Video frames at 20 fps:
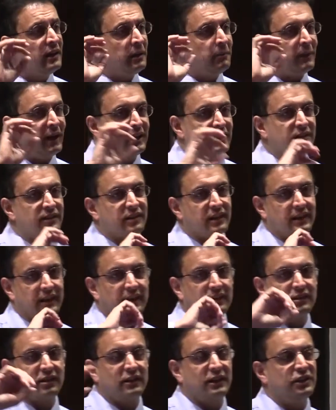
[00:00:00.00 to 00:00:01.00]
Myelin's like
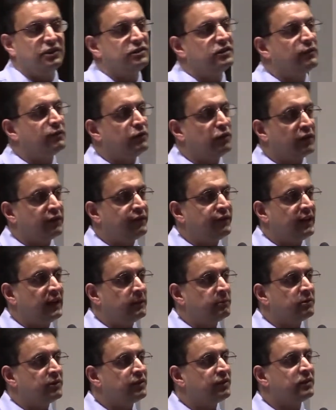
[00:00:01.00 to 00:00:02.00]
insulation of nerve
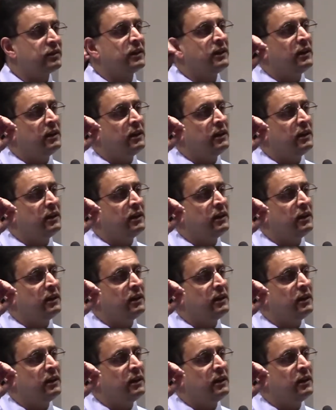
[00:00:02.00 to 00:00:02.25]
fibers.